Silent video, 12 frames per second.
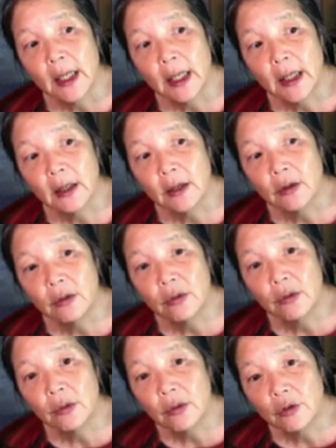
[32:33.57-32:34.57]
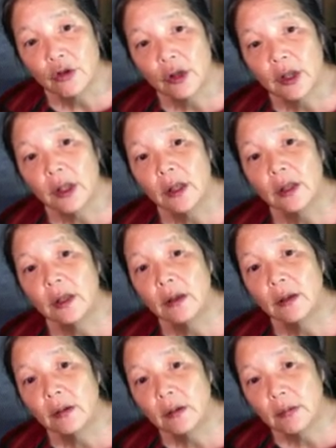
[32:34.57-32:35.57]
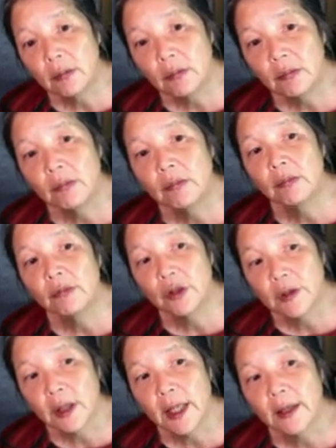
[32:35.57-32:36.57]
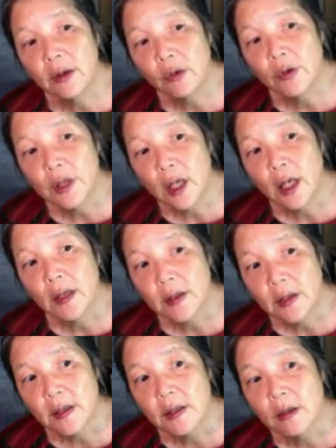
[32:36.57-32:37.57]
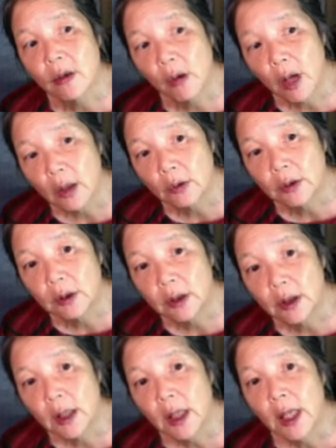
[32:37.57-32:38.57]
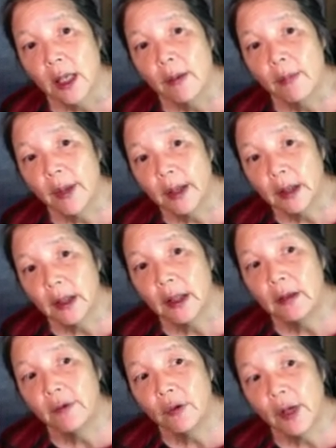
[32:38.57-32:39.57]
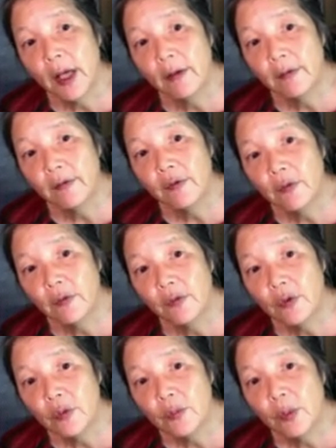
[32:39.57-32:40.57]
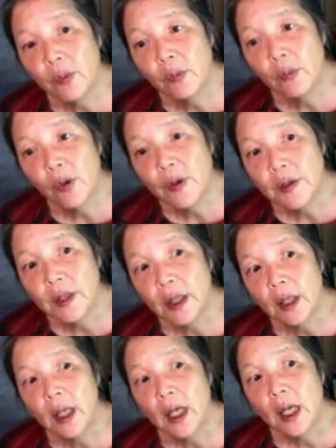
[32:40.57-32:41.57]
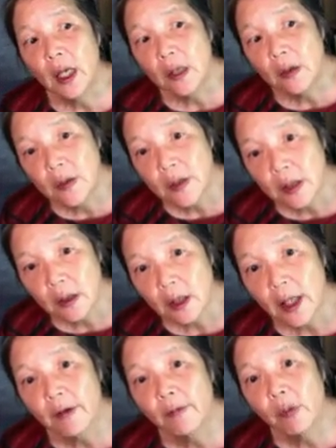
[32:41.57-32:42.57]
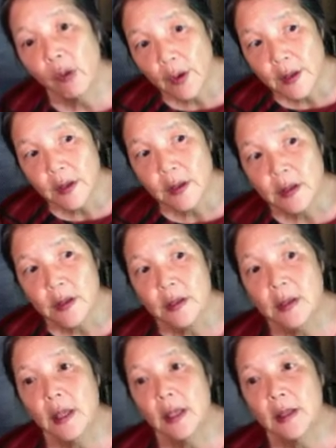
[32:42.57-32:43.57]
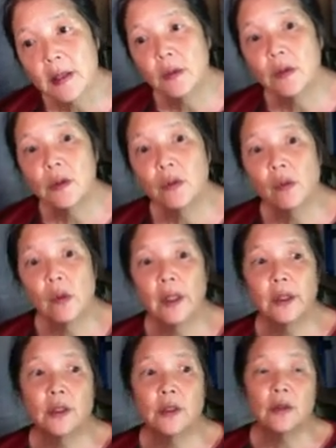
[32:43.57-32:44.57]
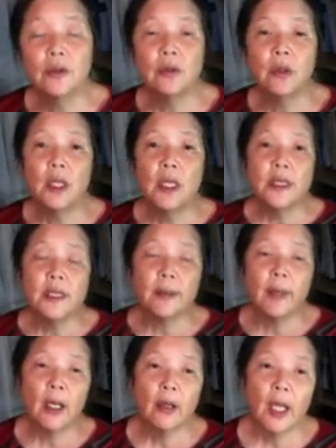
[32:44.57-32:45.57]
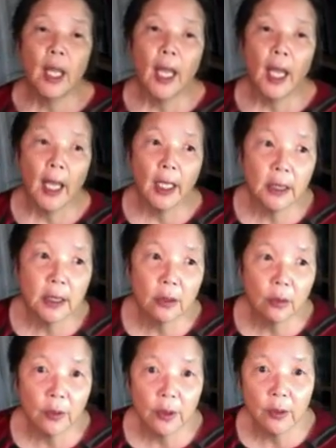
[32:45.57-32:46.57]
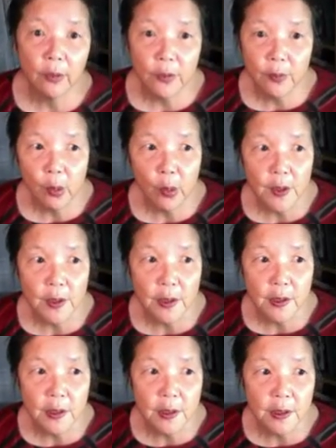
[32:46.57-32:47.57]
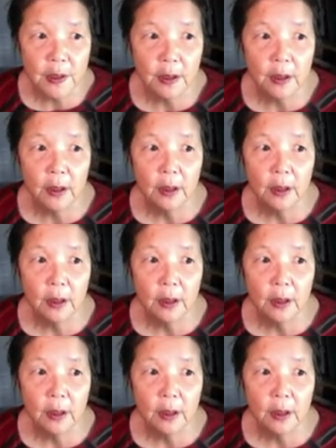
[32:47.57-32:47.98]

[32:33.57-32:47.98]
then you usually just let those toxins go out. But if you have food poisoning, you still have poisons, and so you want to somehow antidote those poisons,